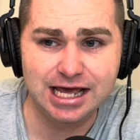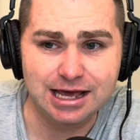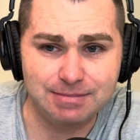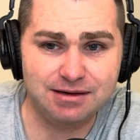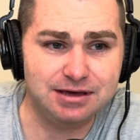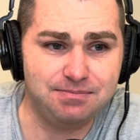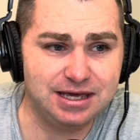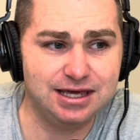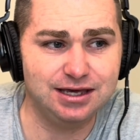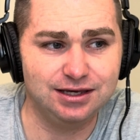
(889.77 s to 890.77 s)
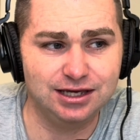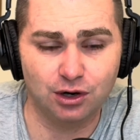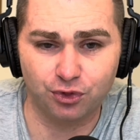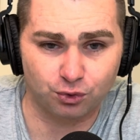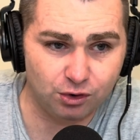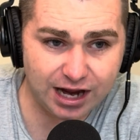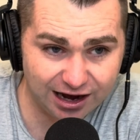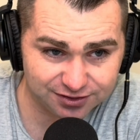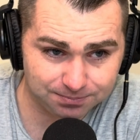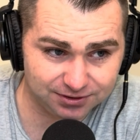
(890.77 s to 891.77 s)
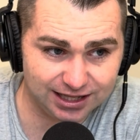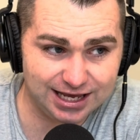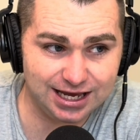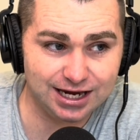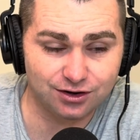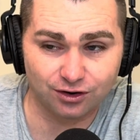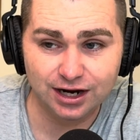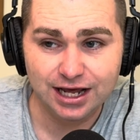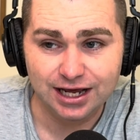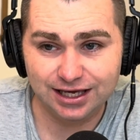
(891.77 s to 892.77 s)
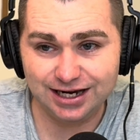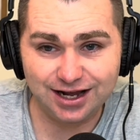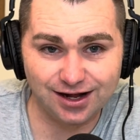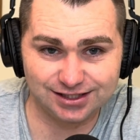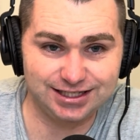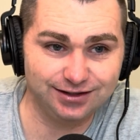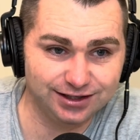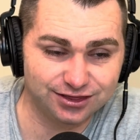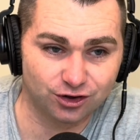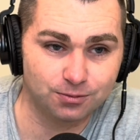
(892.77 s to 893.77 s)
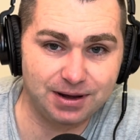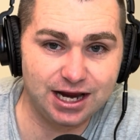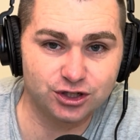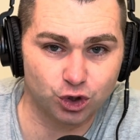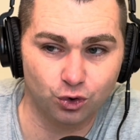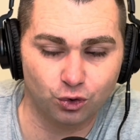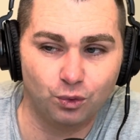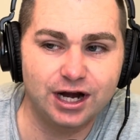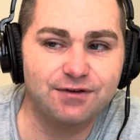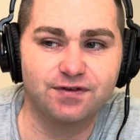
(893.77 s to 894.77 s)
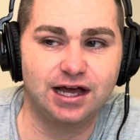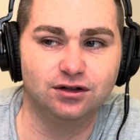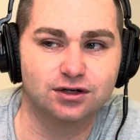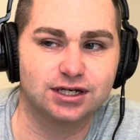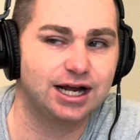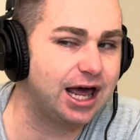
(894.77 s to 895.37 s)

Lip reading: maybe being, thrown out at the plate or getting caught stealing third base or whatever that looks like.